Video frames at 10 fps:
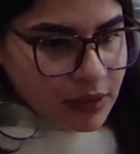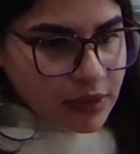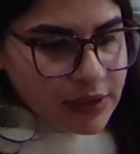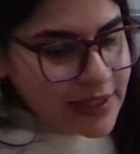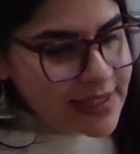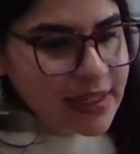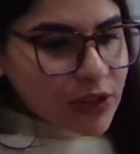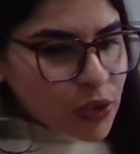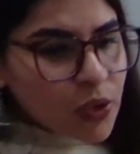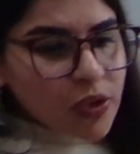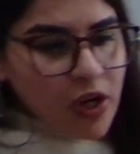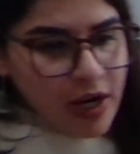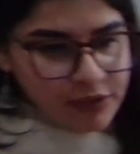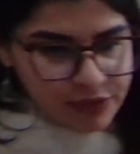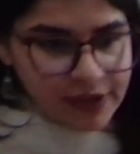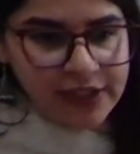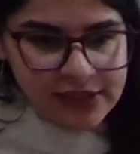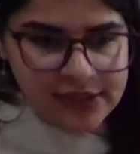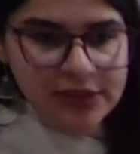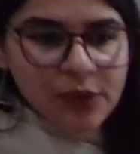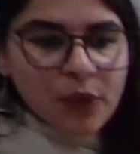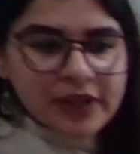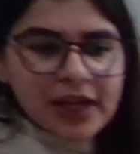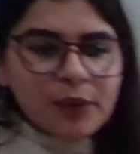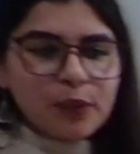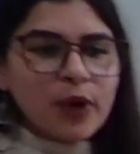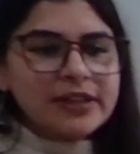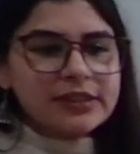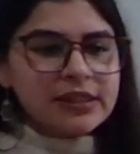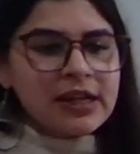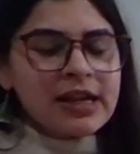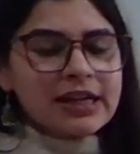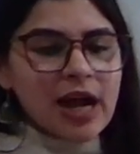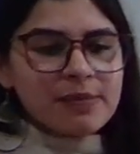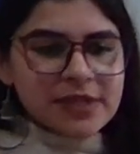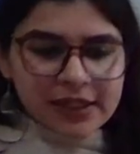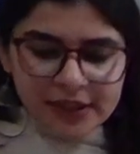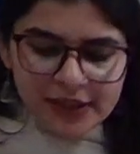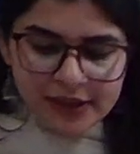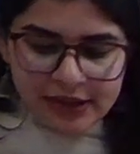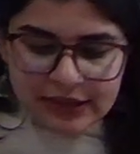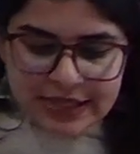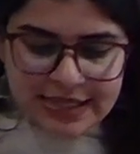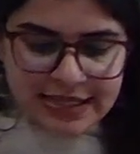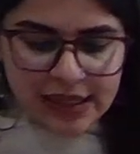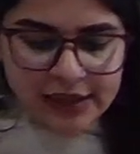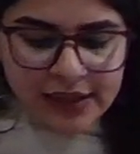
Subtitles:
These are two conflicts. What comes under? This is under?